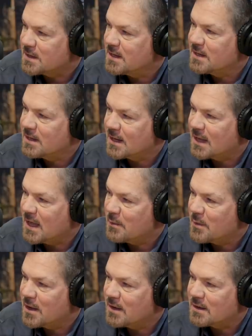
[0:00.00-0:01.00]
kid that
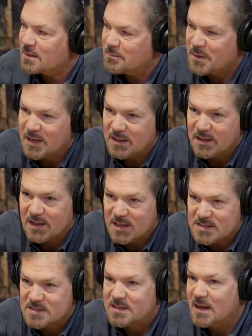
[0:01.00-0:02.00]
came in and competed
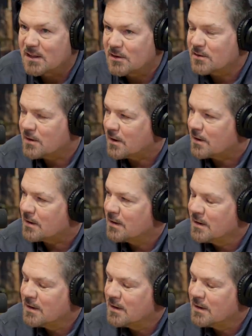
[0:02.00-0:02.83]
against Dale Earnhardt.